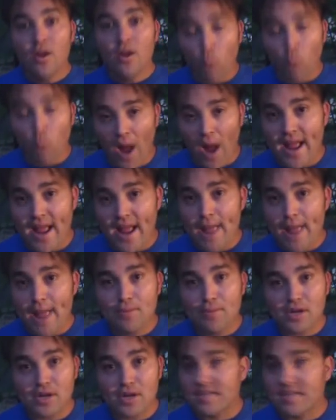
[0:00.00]
YA
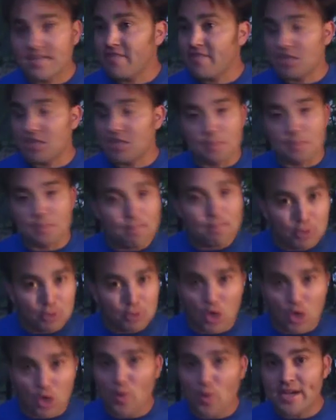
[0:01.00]
books have just been
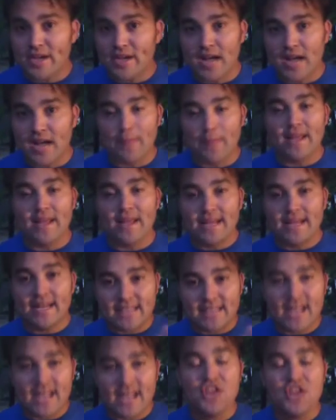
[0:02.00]
blowing it up. It is
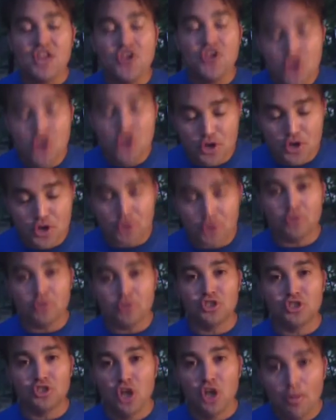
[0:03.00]
a
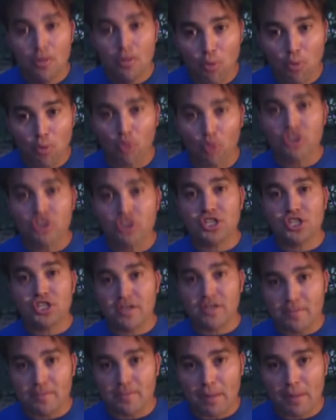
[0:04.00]
huge portion
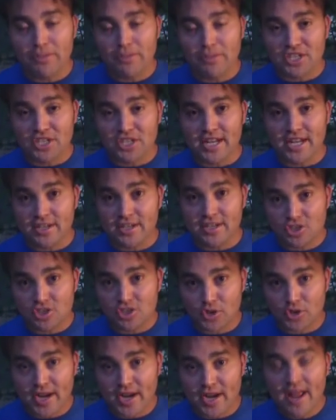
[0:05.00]
of the publishing
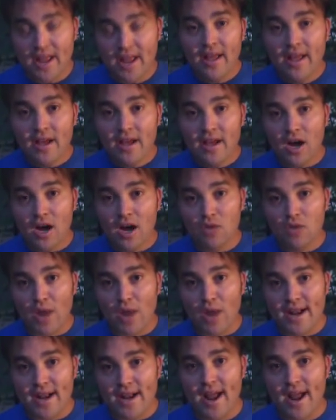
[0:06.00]
industry
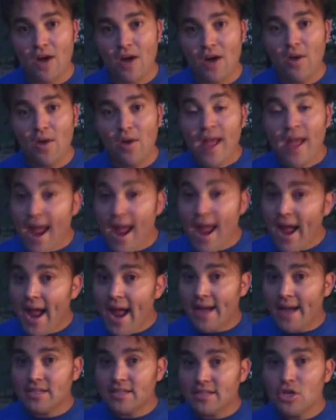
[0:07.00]
right now.
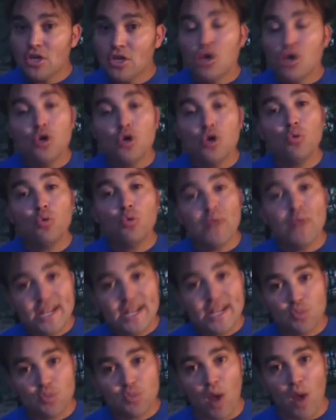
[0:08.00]
And who
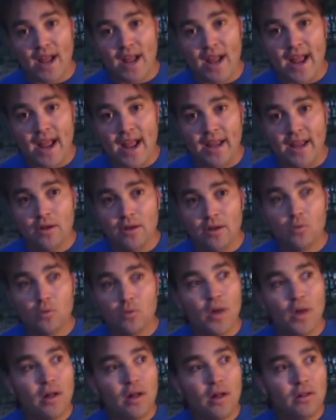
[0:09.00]
reads YA?
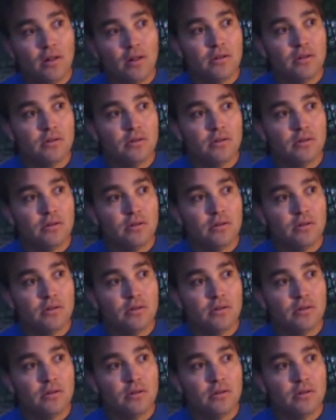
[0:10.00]
Well,